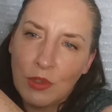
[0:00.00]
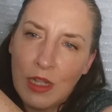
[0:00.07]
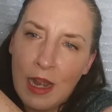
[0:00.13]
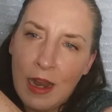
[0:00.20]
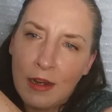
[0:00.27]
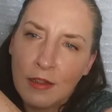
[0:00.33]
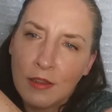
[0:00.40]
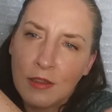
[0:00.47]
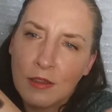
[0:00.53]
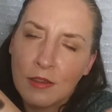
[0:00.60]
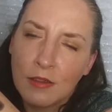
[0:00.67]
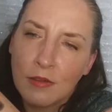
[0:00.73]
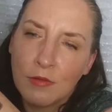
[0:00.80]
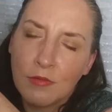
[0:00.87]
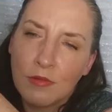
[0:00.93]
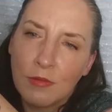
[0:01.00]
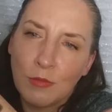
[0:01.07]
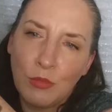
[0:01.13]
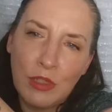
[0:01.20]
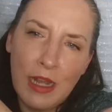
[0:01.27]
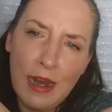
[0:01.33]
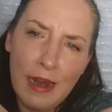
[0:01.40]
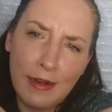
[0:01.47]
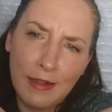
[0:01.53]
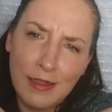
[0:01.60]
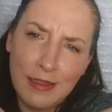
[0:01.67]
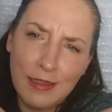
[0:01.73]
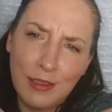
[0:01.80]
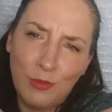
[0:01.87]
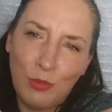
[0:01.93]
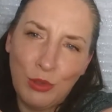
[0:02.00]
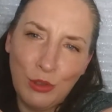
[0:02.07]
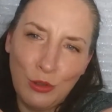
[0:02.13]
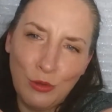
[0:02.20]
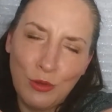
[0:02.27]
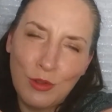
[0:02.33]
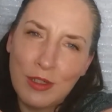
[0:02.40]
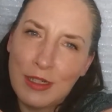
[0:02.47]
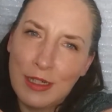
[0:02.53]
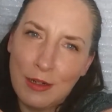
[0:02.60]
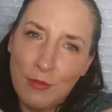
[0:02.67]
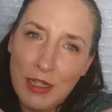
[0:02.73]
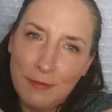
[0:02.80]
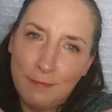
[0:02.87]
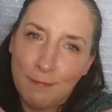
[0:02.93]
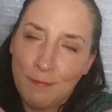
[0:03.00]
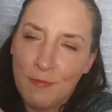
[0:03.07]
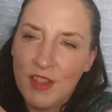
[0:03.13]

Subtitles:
black. It's blue. Come on.